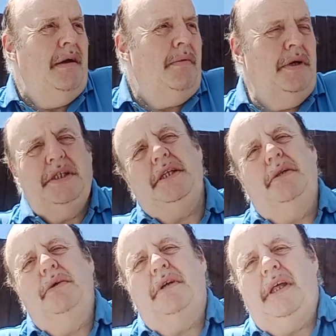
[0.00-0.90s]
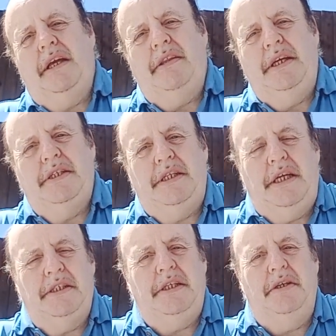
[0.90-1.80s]
What does he look like these
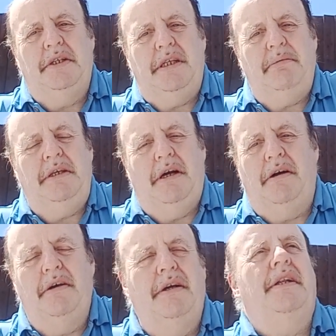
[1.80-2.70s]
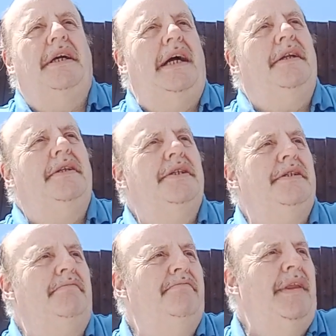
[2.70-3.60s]
days? He used to be young and
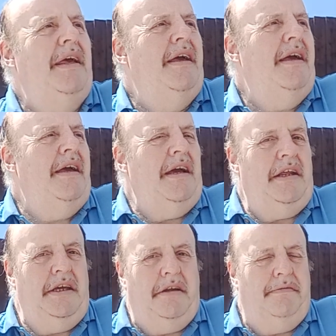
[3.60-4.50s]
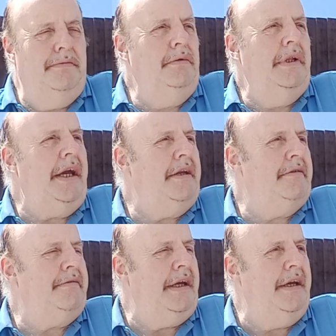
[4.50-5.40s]
handsome, and he had a full head
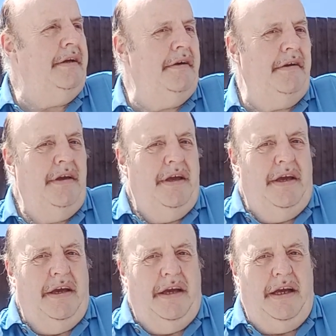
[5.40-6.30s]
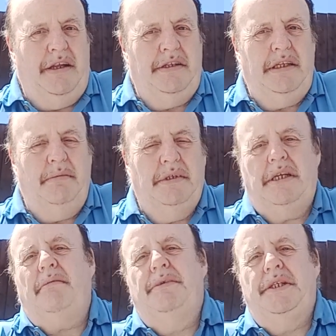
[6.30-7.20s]
of hair, and he was
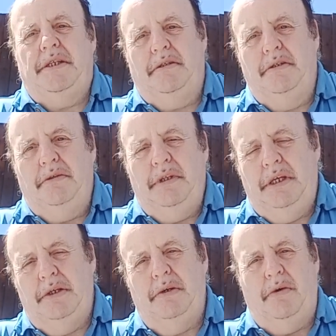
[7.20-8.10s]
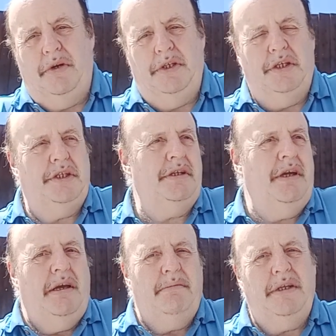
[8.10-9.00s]
absolutely gorgeous.
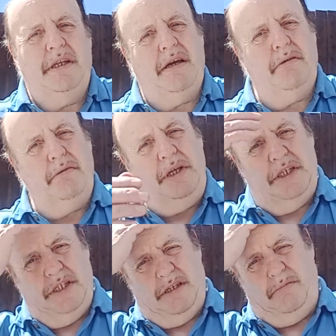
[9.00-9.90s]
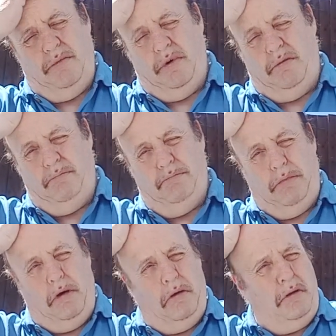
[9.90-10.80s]
But now he's somewhat
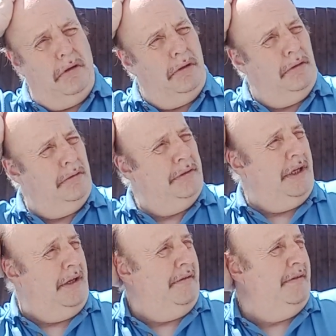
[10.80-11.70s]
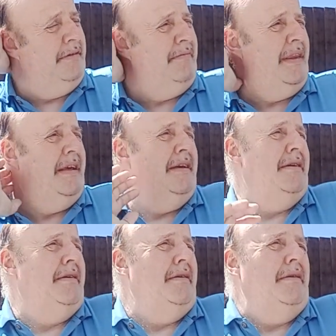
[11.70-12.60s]
bald, and,
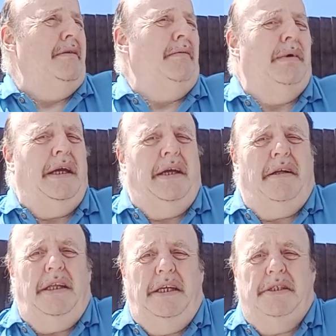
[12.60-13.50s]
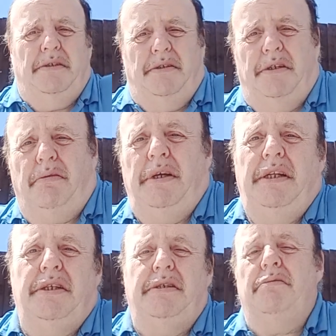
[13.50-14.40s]
well, he's not
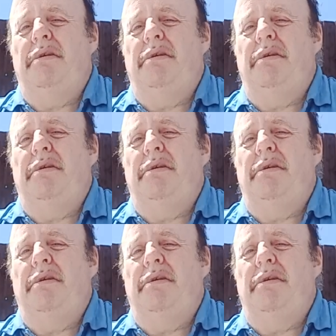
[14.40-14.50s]
quite so